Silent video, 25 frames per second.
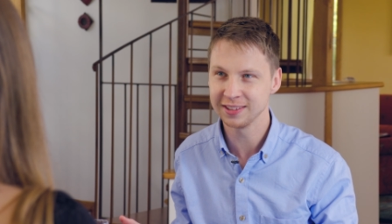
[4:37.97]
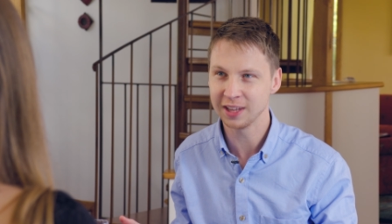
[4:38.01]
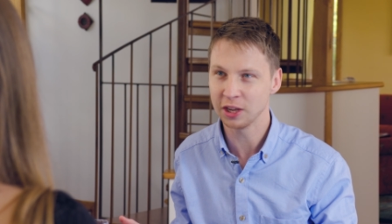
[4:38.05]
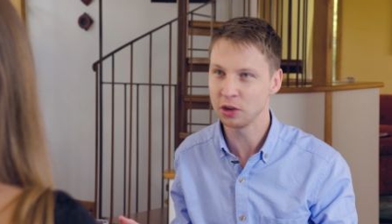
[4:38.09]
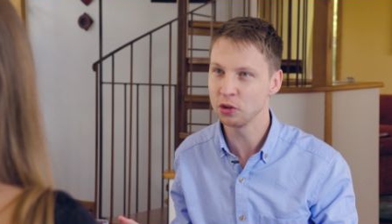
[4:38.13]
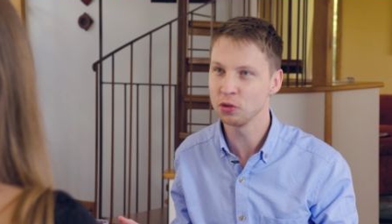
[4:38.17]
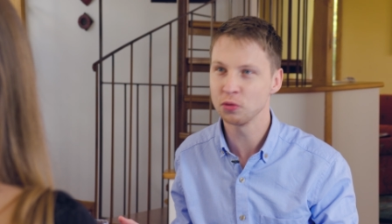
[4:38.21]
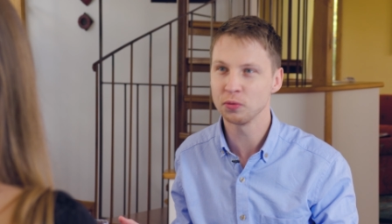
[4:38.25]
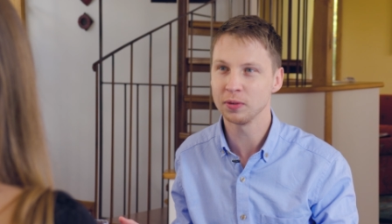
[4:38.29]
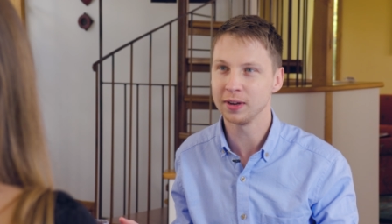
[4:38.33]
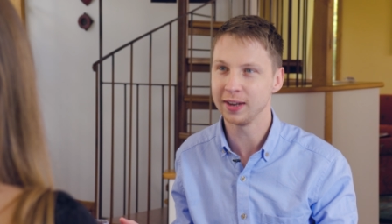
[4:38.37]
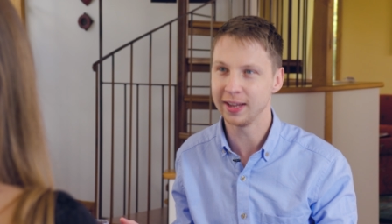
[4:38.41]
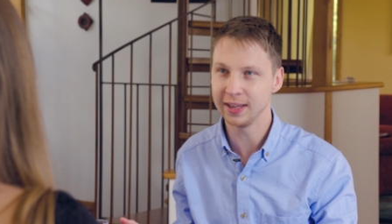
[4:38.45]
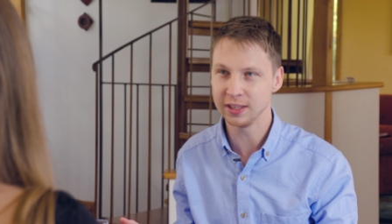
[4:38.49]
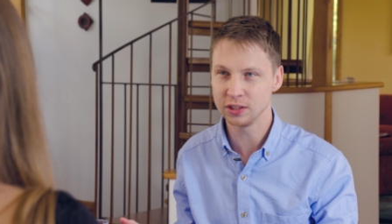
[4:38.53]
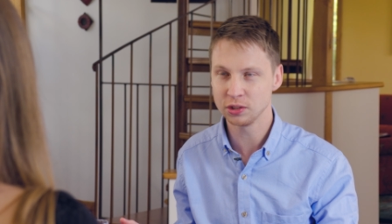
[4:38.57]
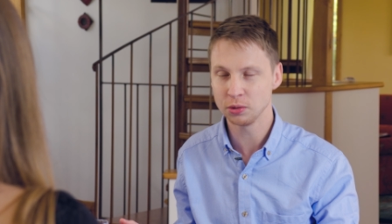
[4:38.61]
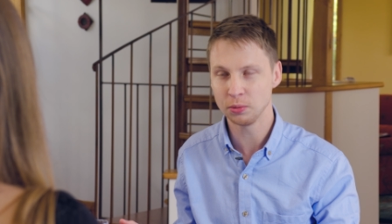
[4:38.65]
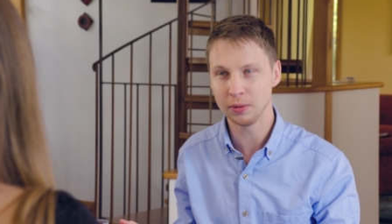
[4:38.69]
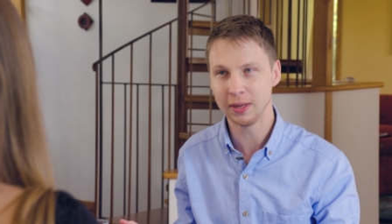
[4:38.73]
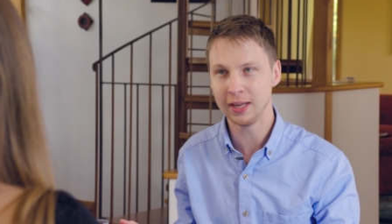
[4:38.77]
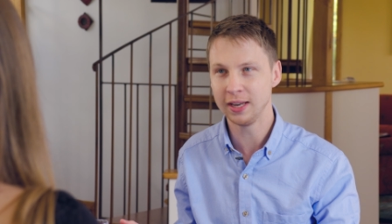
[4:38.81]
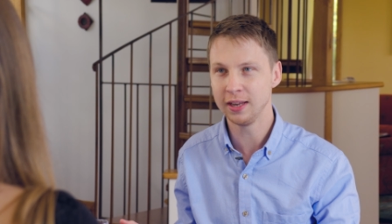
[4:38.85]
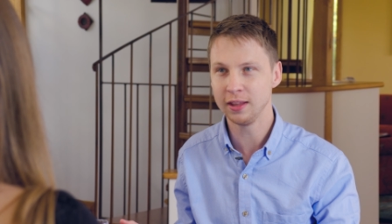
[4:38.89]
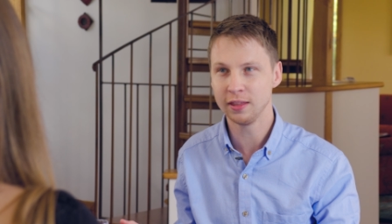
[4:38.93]
They couldn't relate
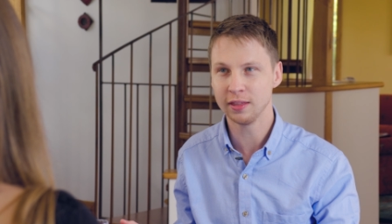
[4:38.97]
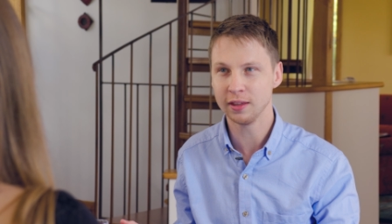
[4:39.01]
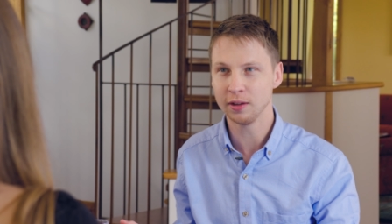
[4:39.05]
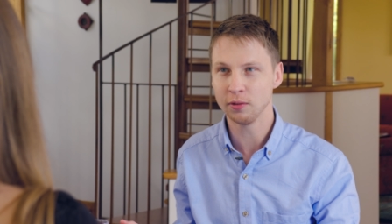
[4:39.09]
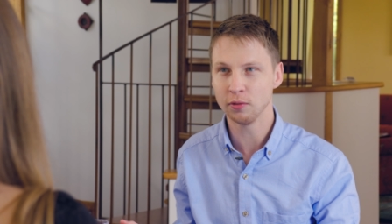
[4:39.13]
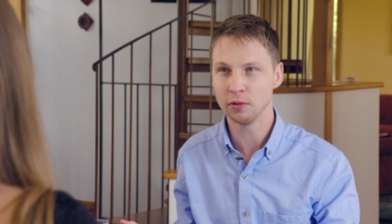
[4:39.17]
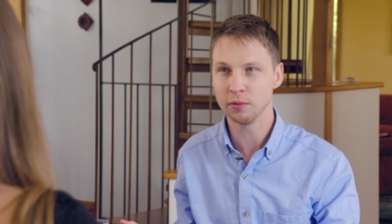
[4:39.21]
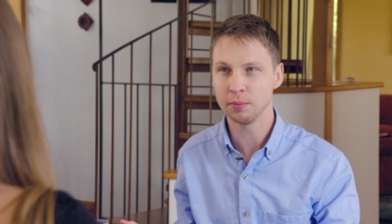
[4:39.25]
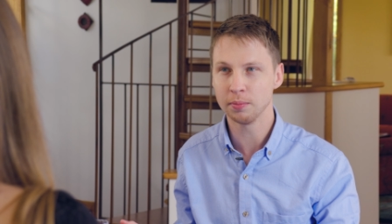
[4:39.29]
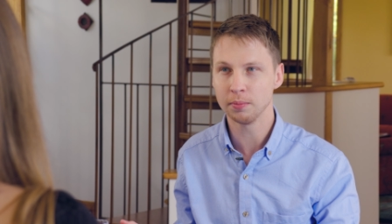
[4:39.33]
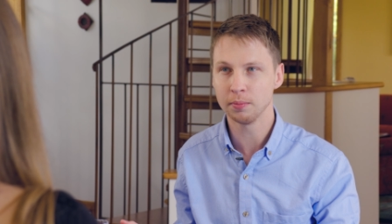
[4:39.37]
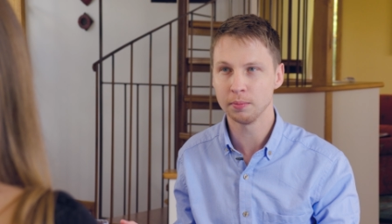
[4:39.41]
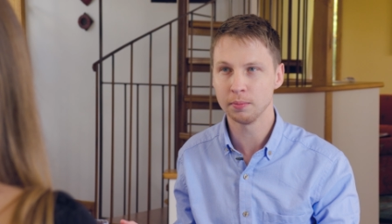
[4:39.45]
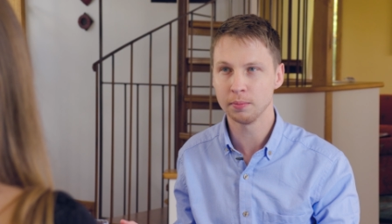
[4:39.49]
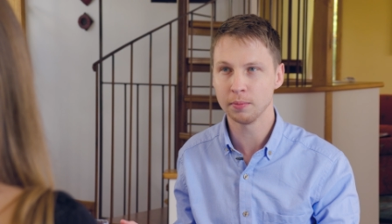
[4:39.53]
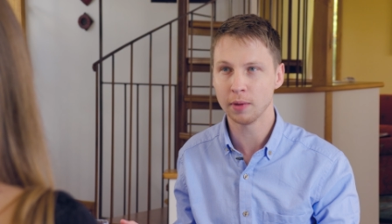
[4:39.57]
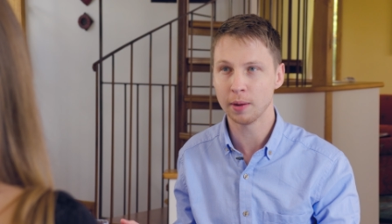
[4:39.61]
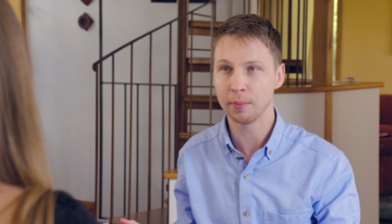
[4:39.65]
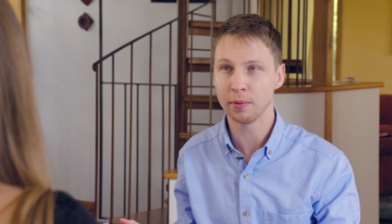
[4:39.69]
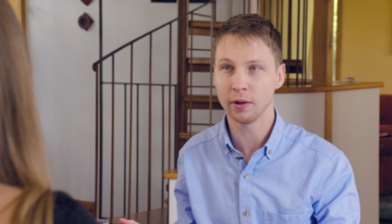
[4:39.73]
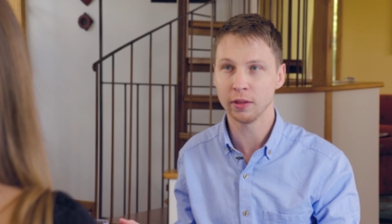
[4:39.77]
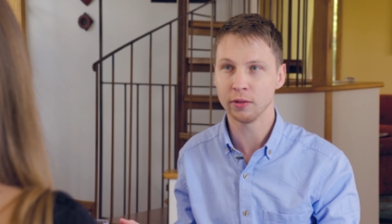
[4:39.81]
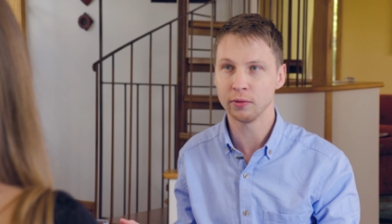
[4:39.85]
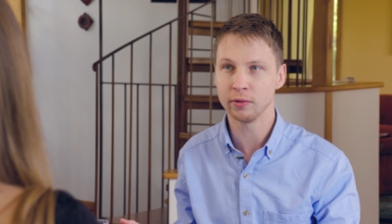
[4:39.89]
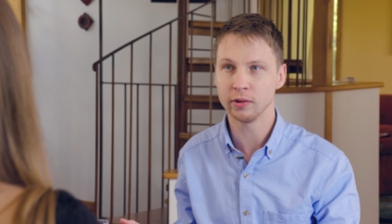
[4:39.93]
to anything with mm.
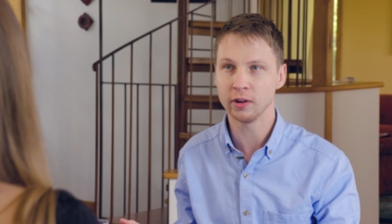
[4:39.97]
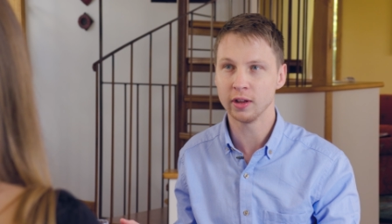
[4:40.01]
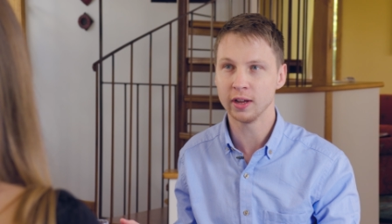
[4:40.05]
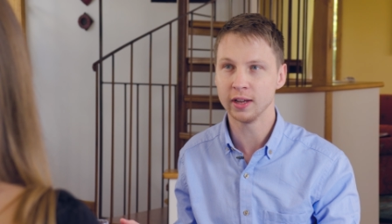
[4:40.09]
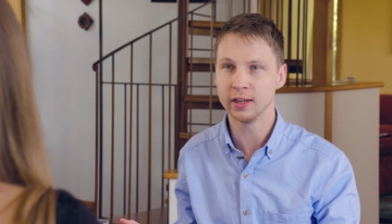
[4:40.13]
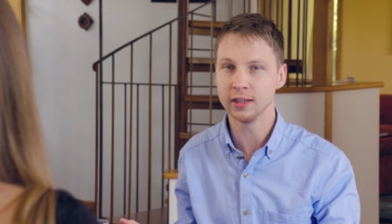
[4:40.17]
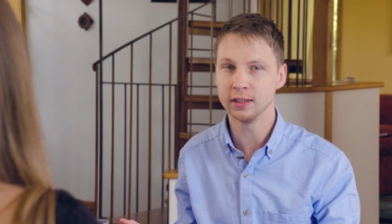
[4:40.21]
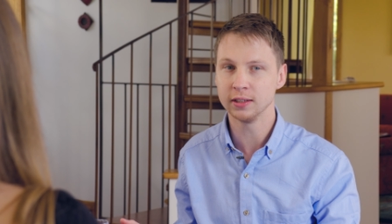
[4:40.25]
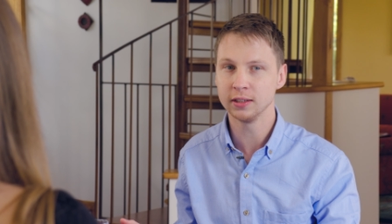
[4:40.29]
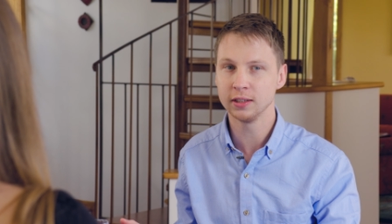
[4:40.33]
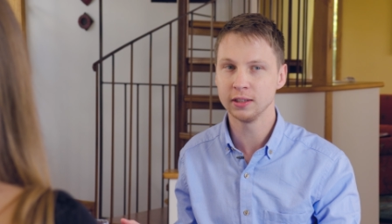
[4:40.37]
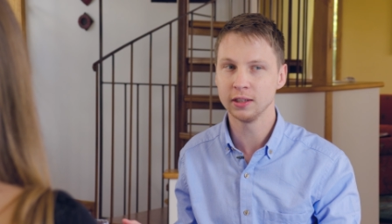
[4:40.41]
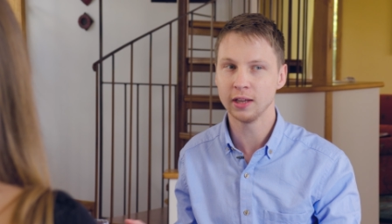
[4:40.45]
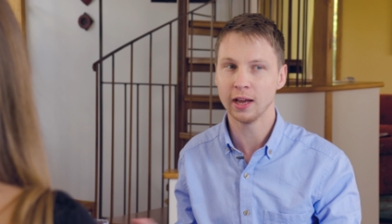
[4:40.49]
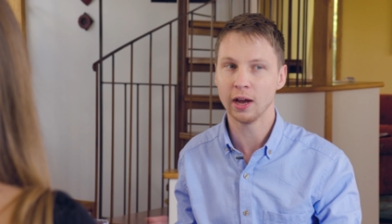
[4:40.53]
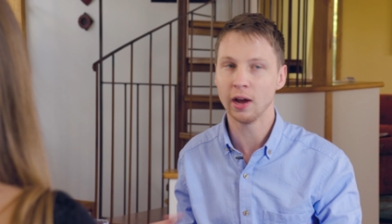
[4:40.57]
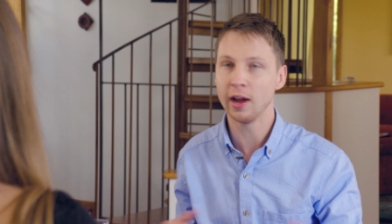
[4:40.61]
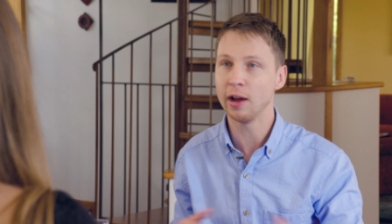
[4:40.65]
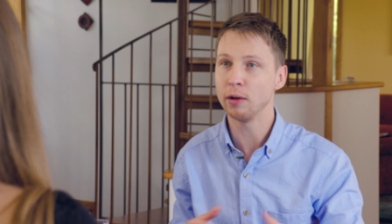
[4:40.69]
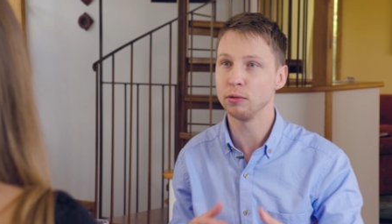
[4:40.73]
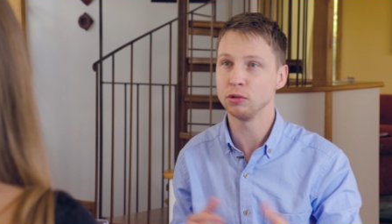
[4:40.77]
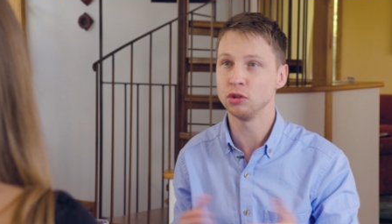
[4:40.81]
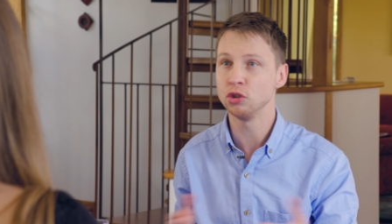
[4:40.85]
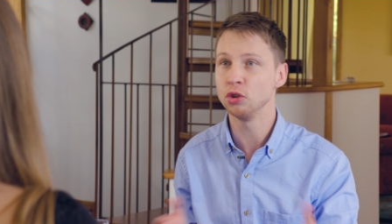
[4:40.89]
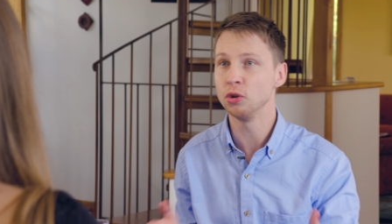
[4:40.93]
my brother and I, our,
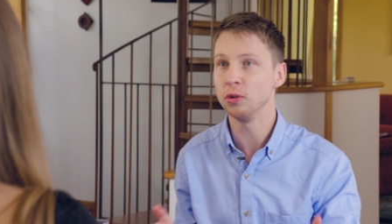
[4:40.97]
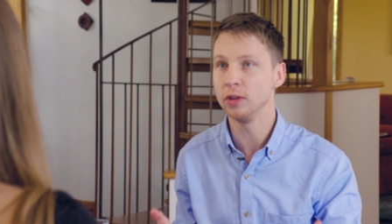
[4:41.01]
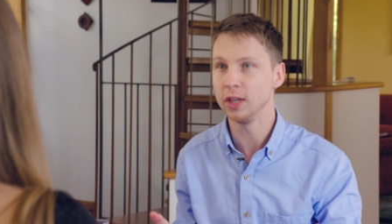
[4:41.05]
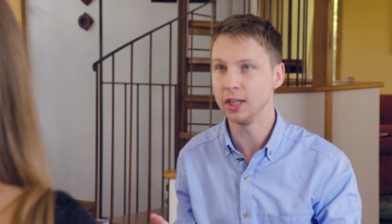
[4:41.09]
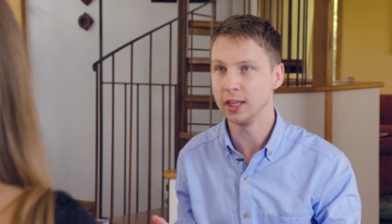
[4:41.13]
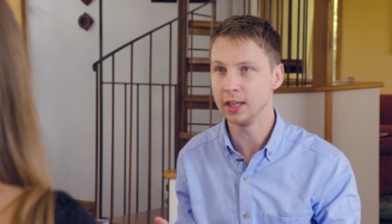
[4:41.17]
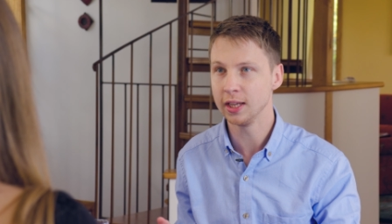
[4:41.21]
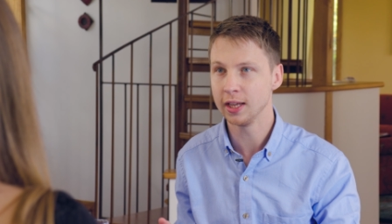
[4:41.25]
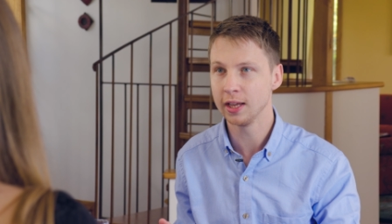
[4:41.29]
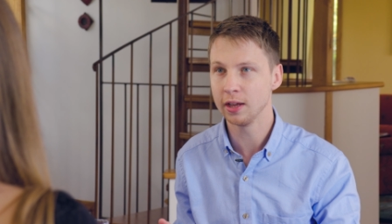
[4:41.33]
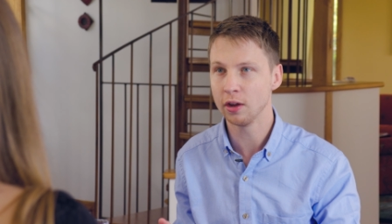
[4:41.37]
our journey